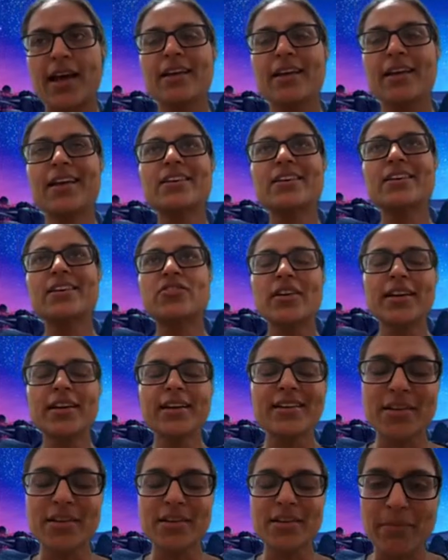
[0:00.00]
And it
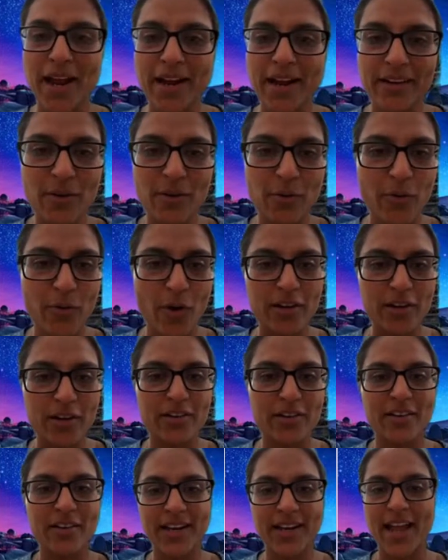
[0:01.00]
really doesn't matter what
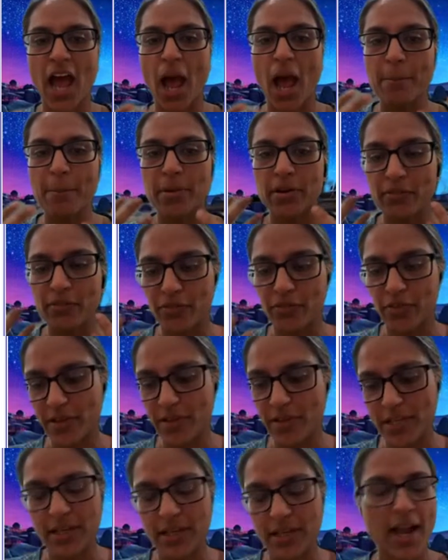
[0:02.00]
really happened
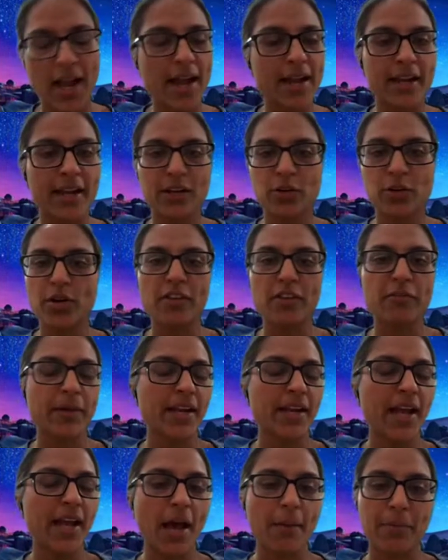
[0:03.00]
first. It could have
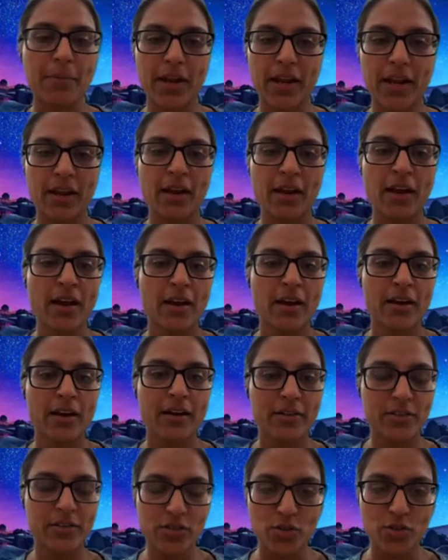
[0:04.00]
been happening
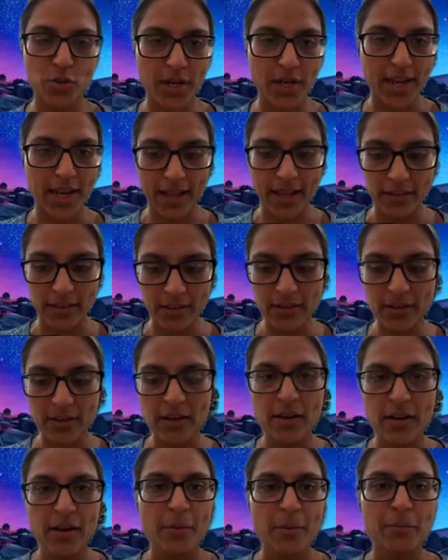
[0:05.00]
together.
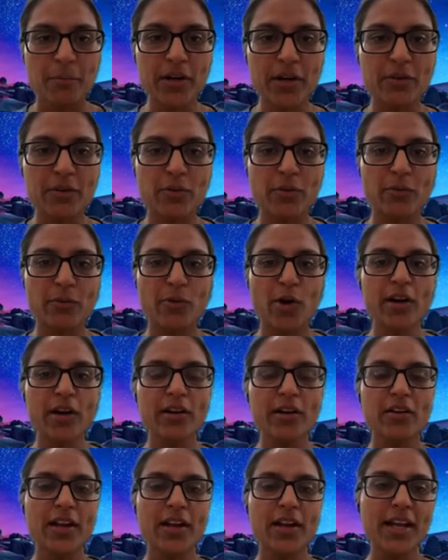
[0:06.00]
But what
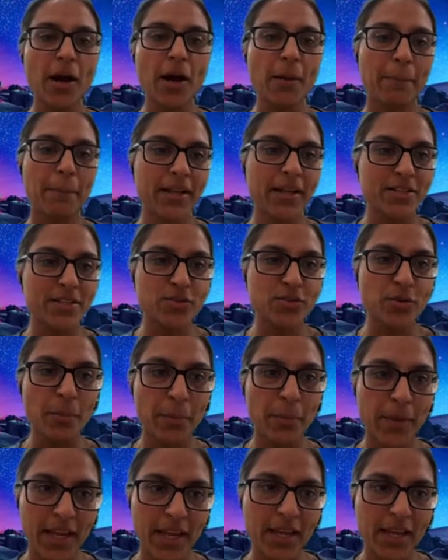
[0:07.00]
really appeals to
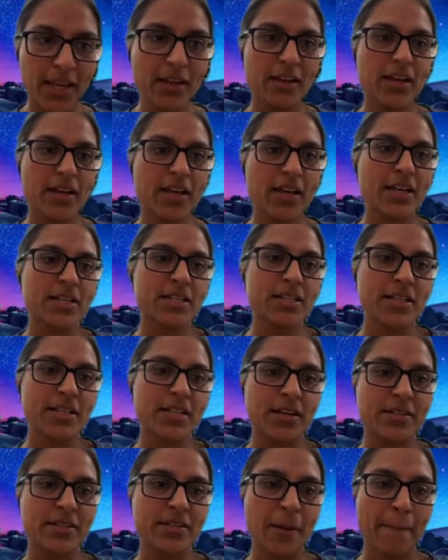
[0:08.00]
me is
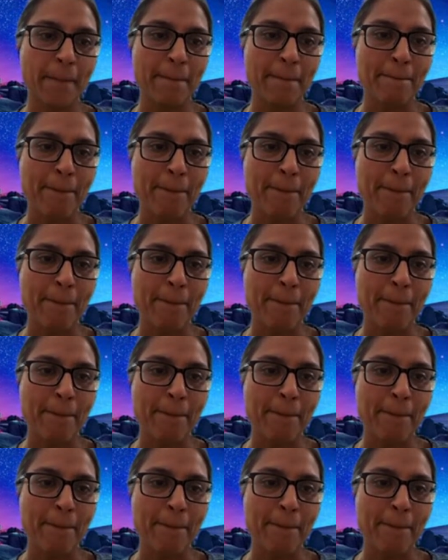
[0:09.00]
that